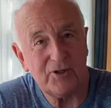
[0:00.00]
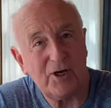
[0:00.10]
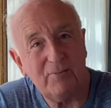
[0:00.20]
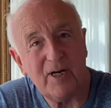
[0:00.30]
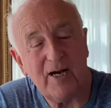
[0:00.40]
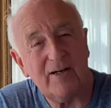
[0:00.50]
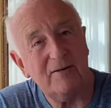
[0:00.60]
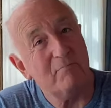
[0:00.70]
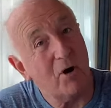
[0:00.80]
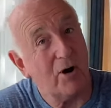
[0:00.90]
It's coming out
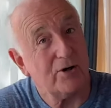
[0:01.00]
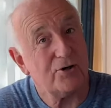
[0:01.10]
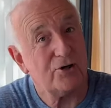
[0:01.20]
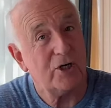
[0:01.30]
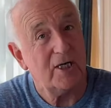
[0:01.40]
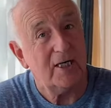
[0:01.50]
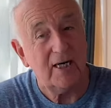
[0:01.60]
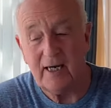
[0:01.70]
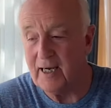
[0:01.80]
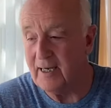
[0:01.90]
in March,
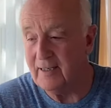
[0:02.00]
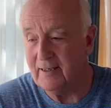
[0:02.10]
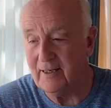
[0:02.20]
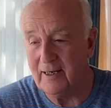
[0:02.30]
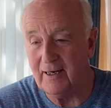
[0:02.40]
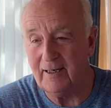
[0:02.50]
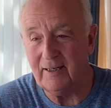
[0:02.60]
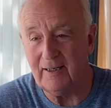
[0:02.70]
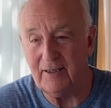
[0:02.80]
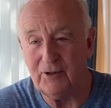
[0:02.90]
and uh,
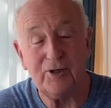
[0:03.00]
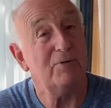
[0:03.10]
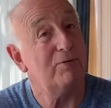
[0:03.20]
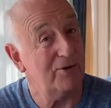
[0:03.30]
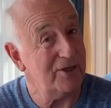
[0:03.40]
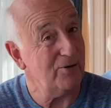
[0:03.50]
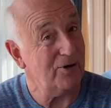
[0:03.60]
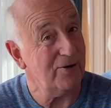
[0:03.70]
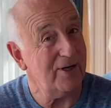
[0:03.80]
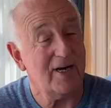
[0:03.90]
you can pre
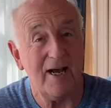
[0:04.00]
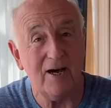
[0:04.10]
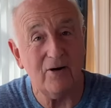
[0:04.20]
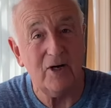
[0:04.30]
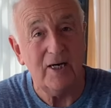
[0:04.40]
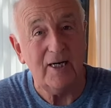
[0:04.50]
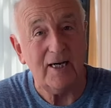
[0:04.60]
order it now.